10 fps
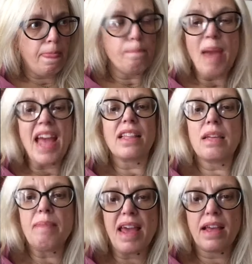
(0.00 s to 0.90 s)

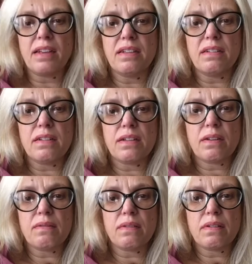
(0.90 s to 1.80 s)
manly man
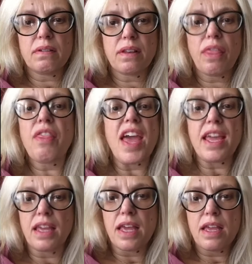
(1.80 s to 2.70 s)

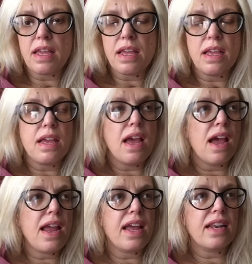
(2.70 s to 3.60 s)
thing.
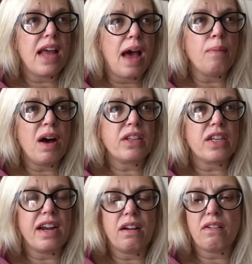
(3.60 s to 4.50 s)
And I'm
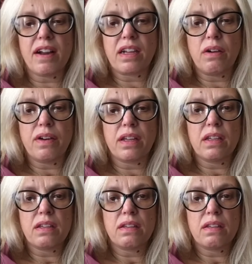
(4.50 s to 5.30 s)
watching Ehrenreich going,